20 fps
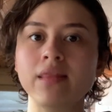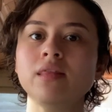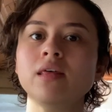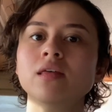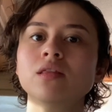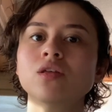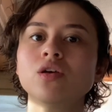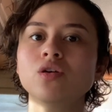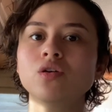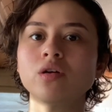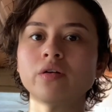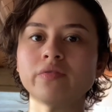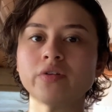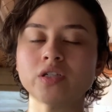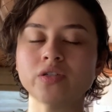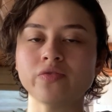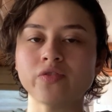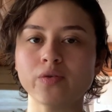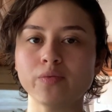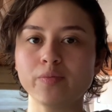thank the
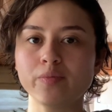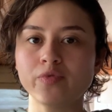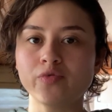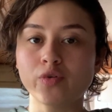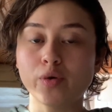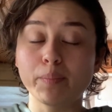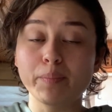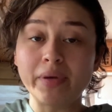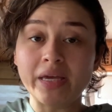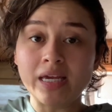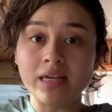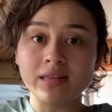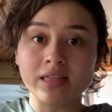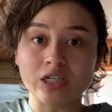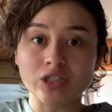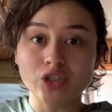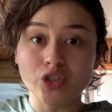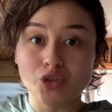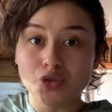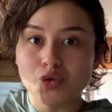universe for being
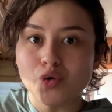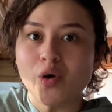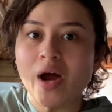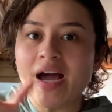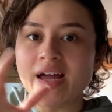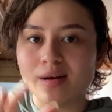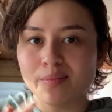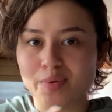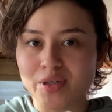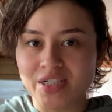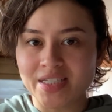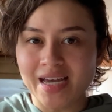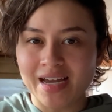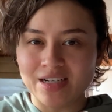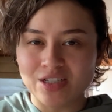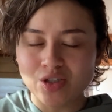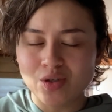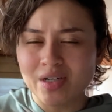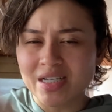there to try to protect you.